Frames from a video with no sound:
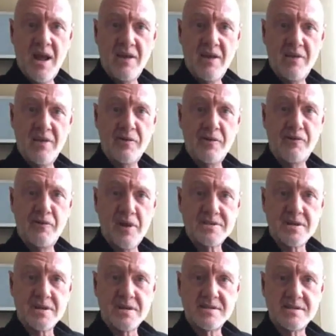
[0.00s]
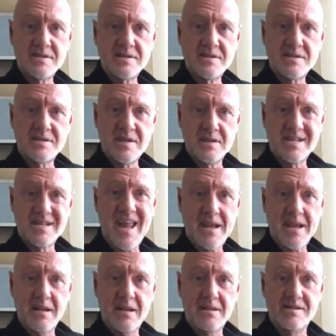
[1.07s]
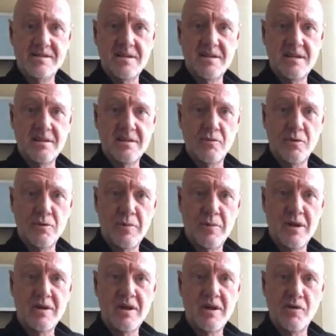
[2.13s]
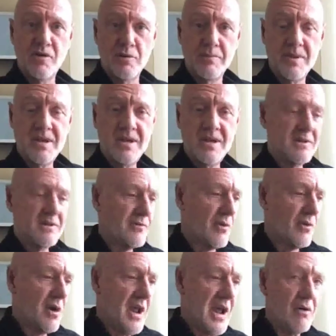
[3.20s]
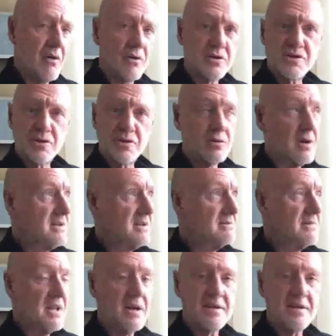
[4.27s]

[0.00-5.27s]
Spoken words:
I would have every franchise sales candidate sit in the room. I'd interview them for an hour or two.